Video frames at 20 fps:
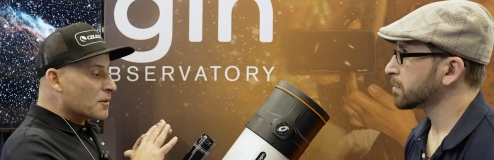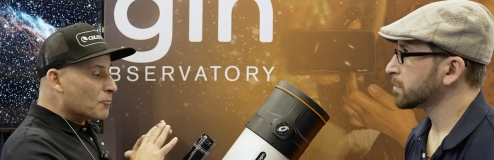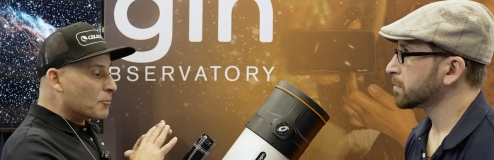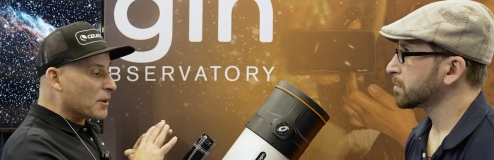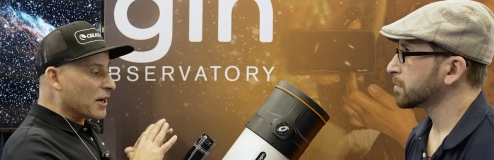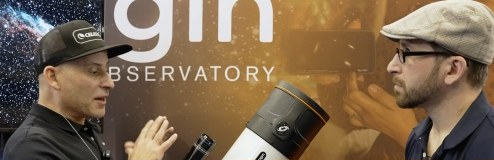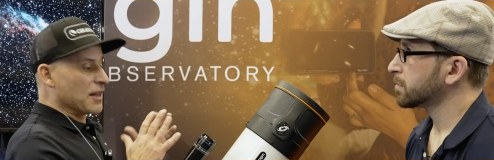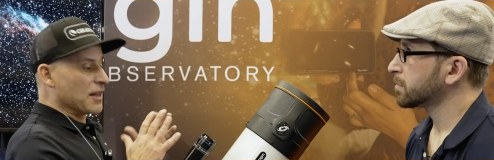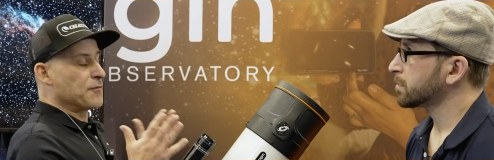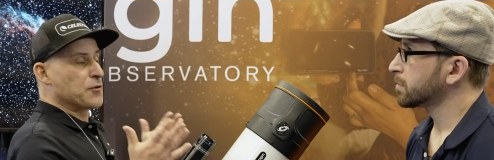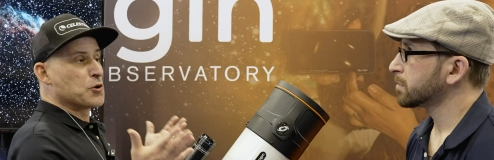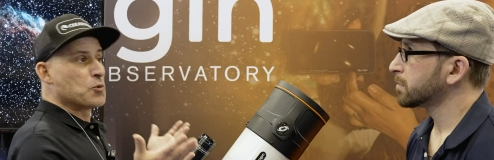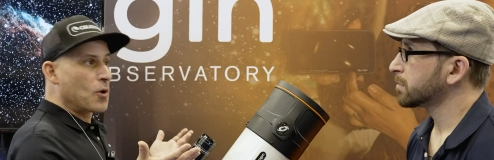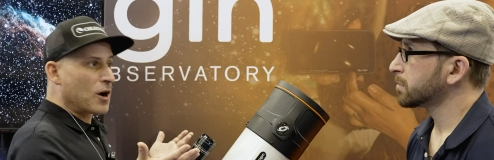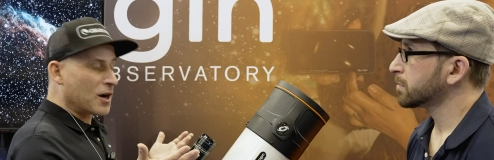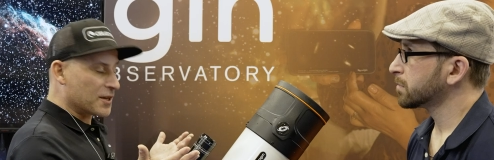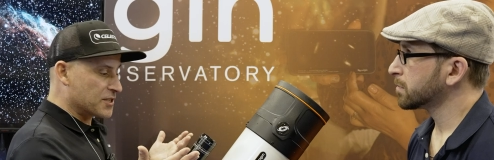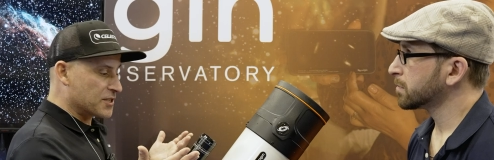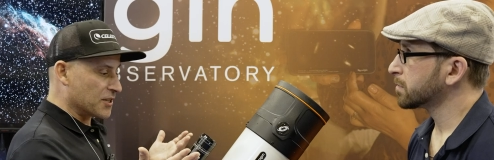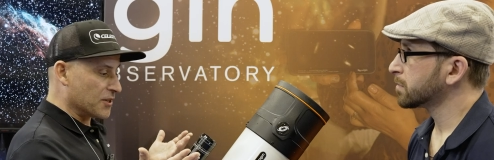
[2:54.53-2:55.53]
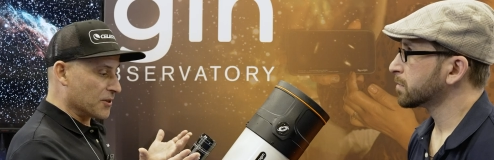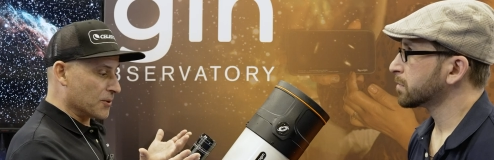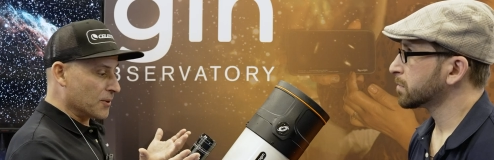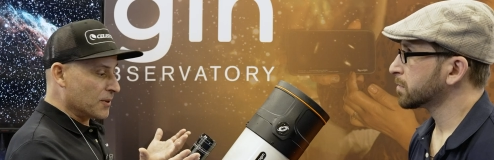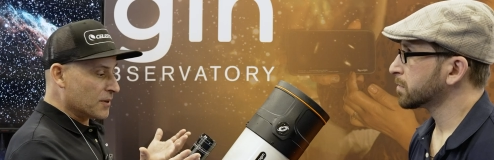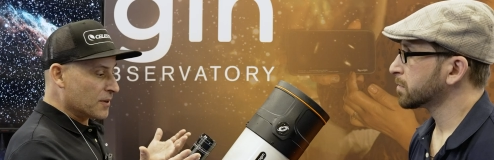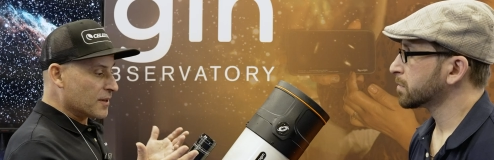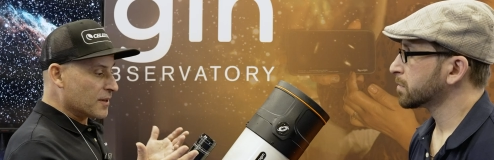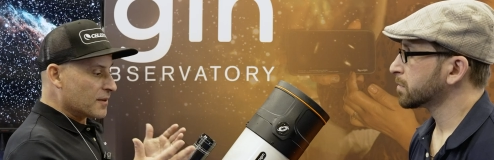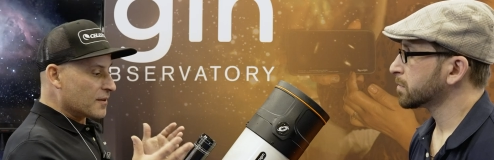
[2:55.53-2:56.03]
Speaker 1: but if you want to,
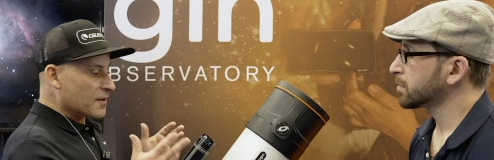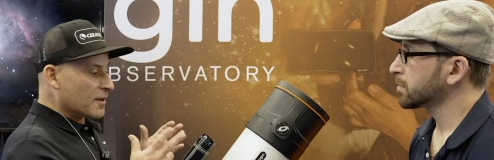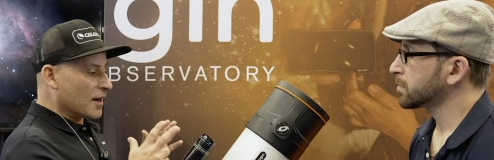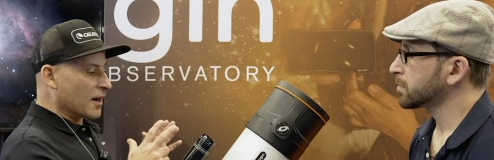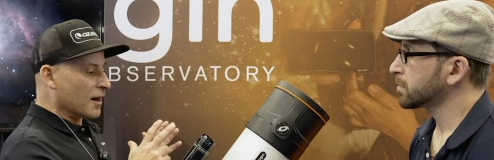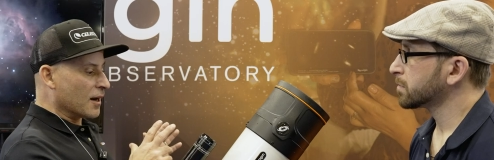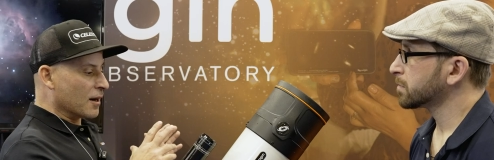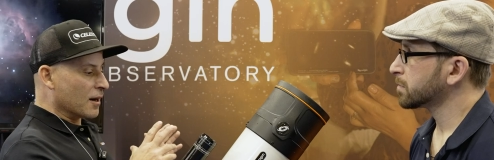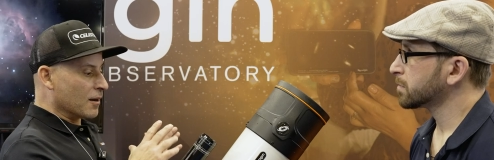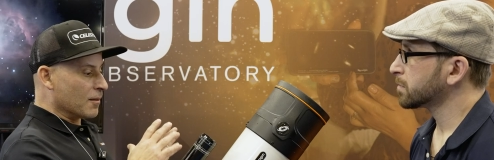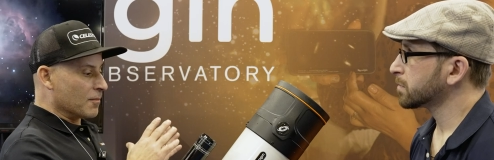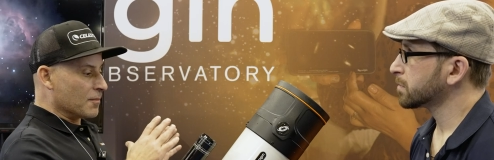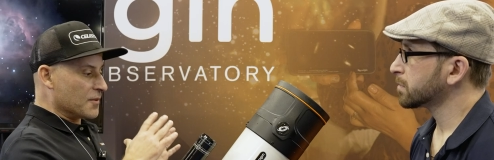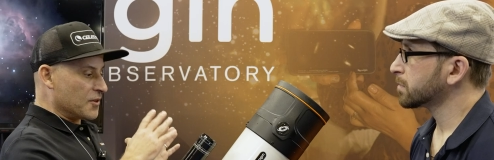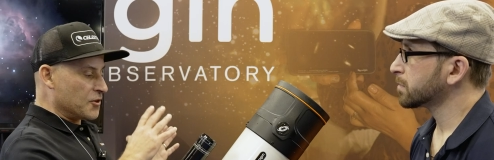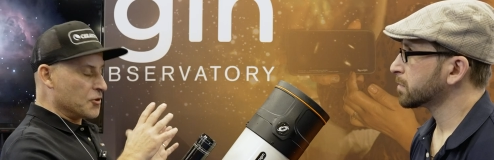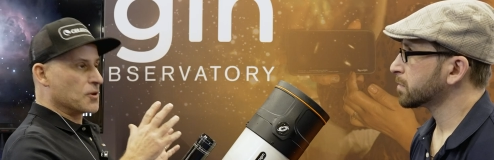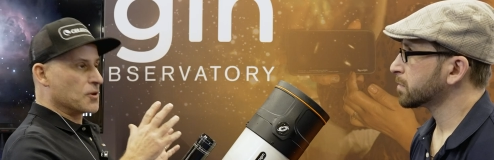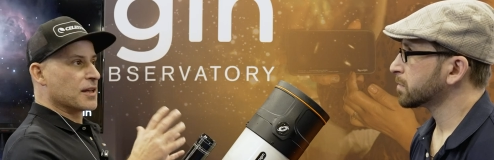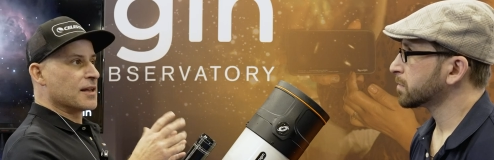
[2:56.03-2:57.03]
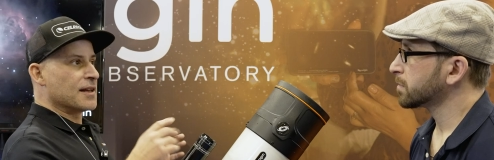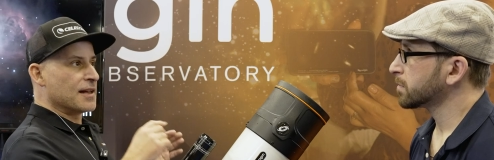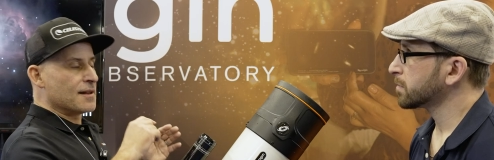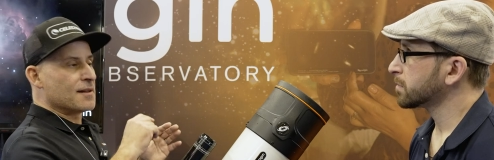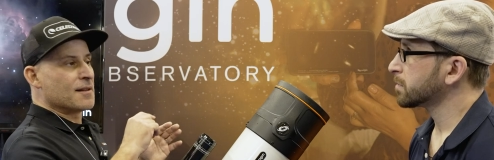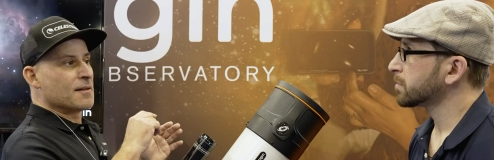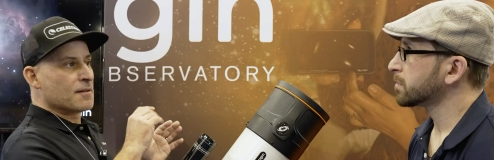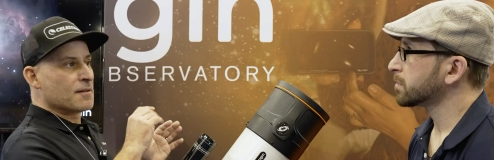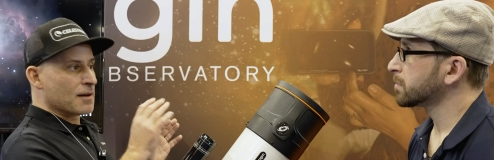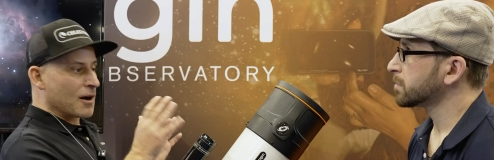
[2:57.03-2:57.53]
um, you
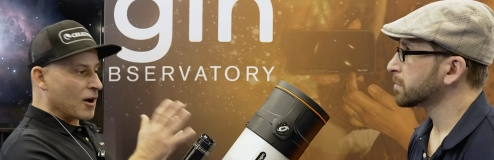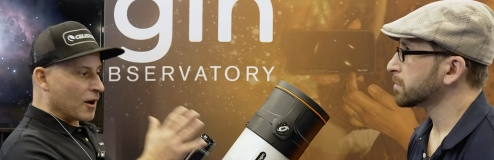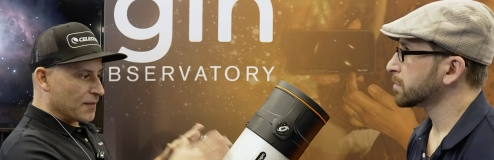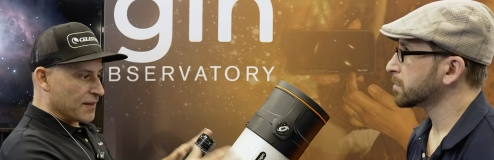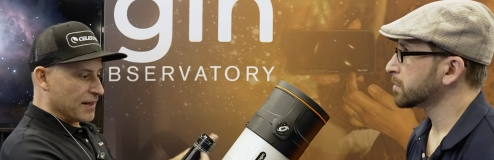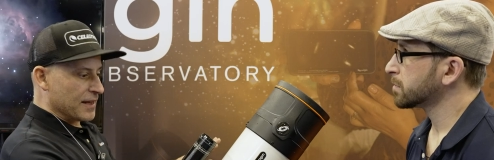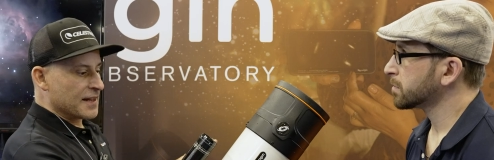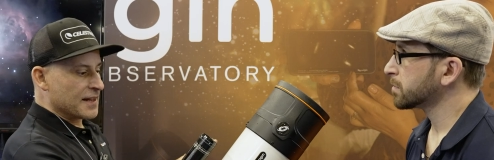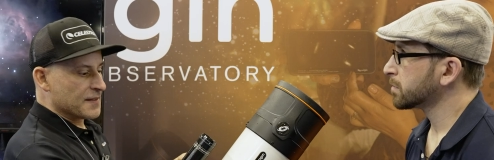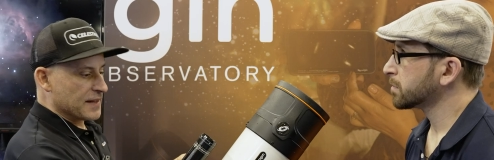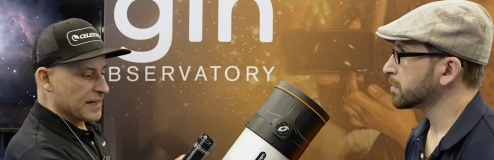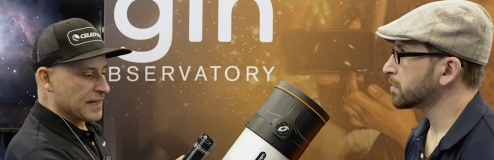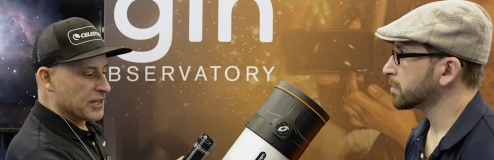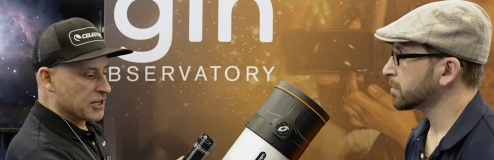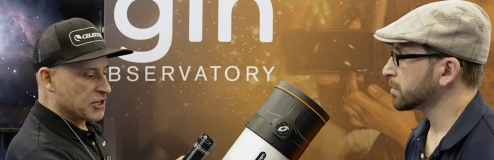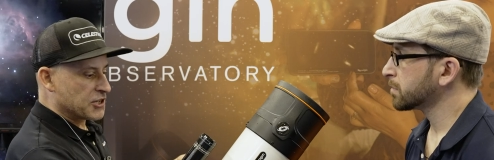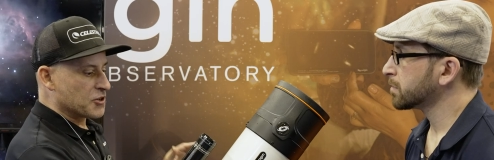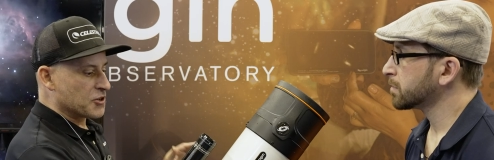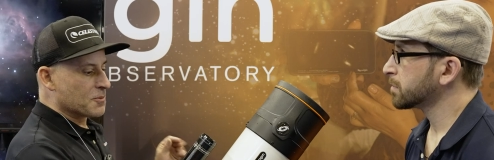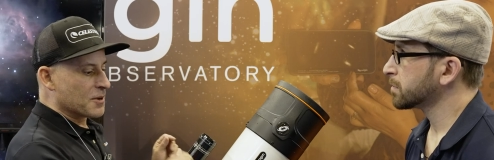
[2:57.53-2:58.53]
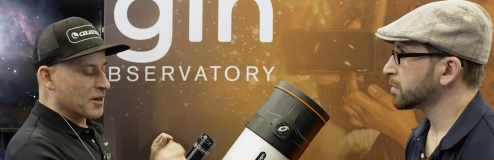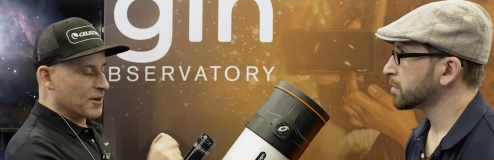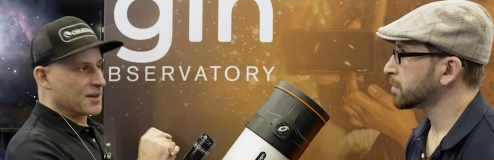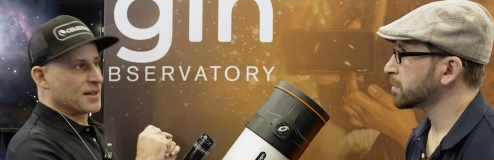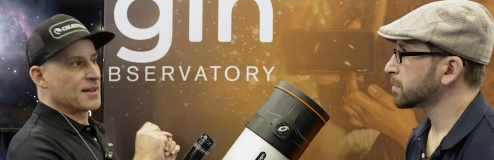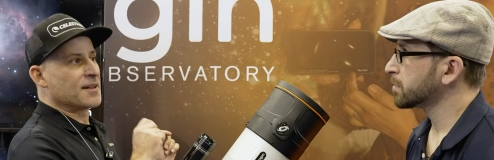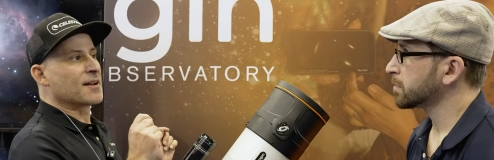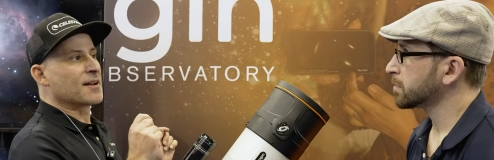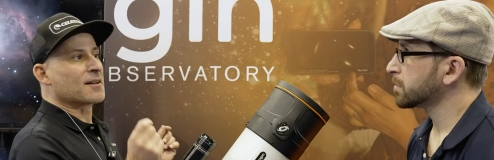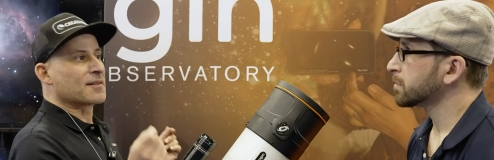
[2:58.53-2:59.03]
on the in the EQ mode,
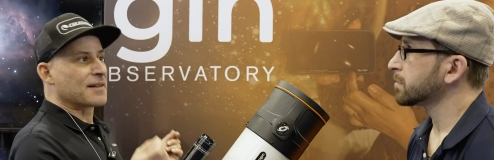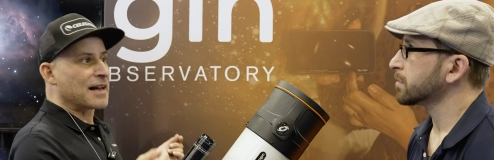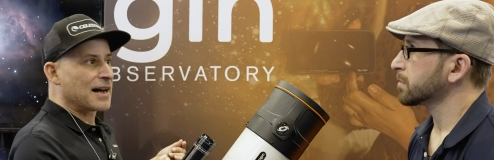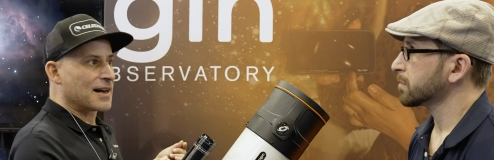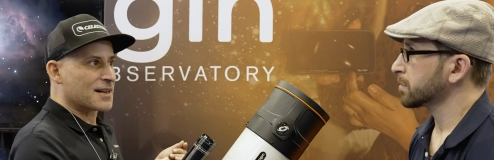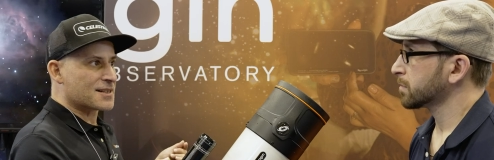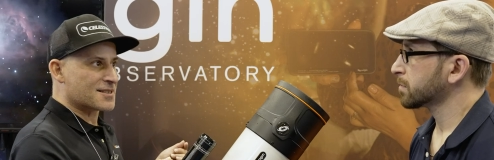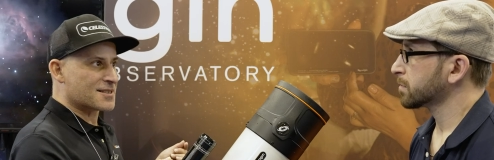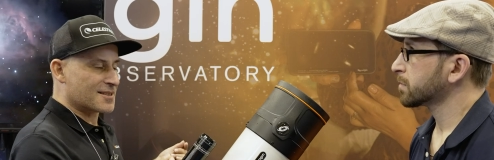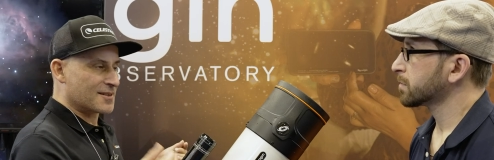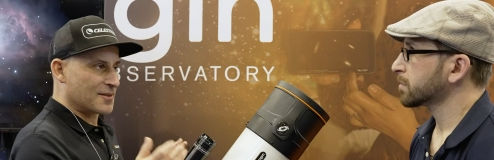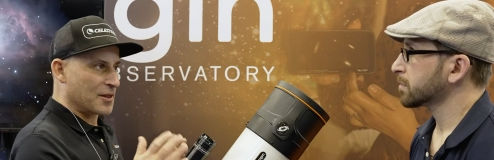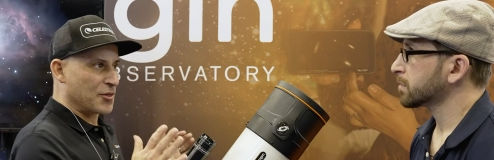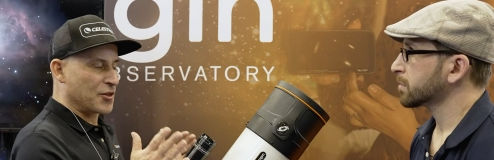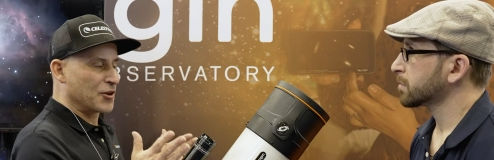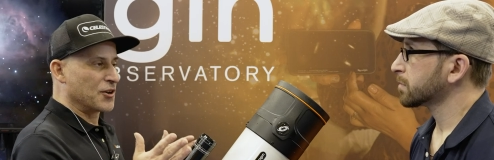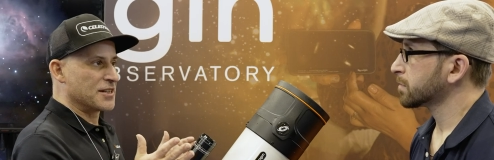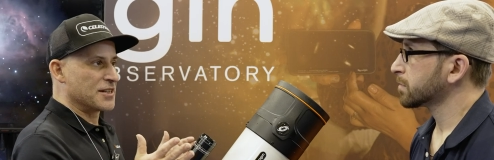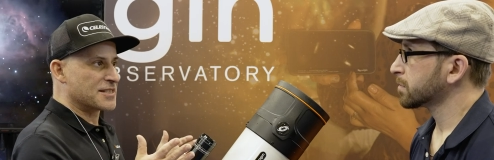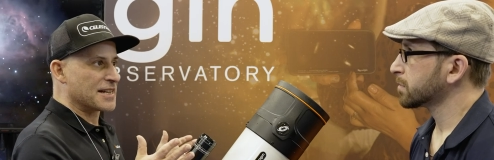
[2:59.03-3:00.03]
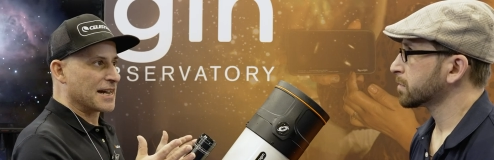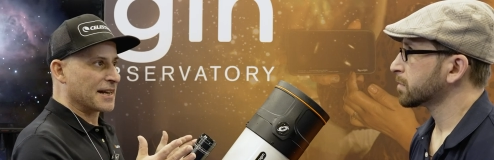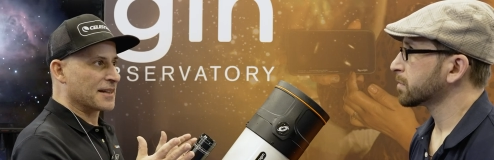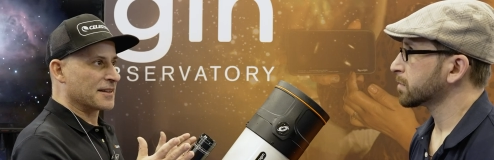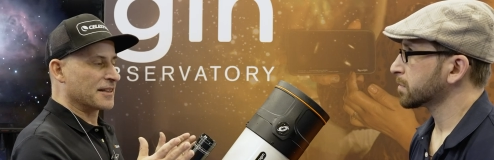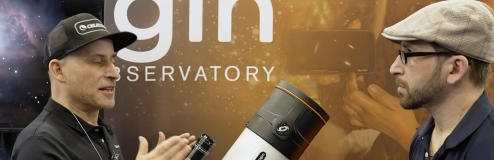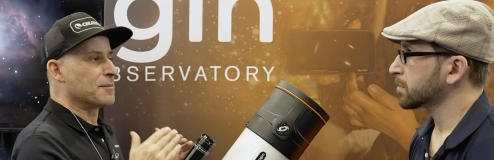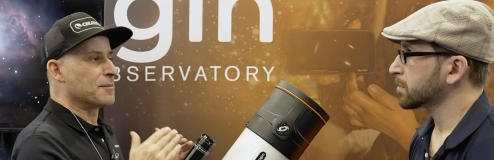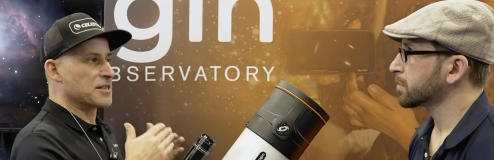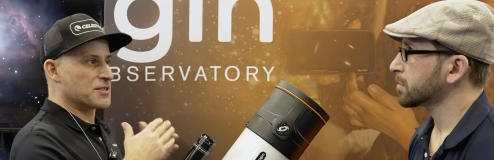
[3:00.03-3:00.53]
it unlocks the 30
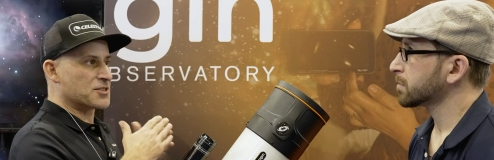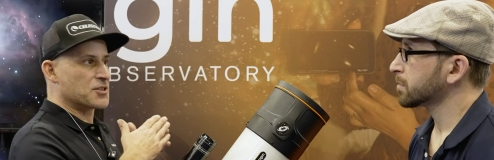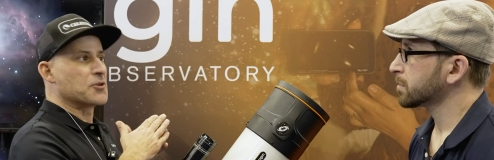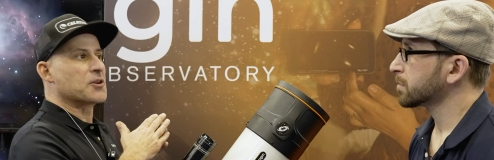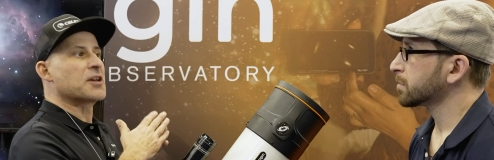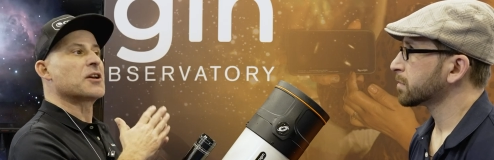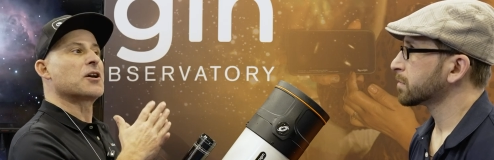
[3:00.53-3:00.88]
second limit, so you